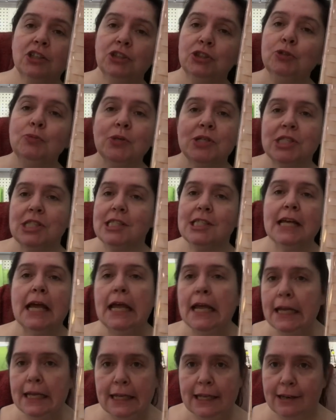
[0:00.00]
She was
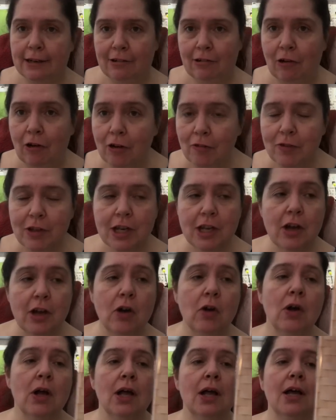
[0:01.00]
saying it in her
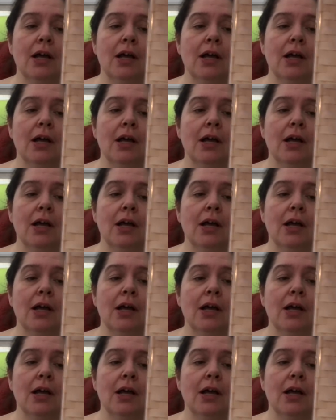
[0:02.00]
video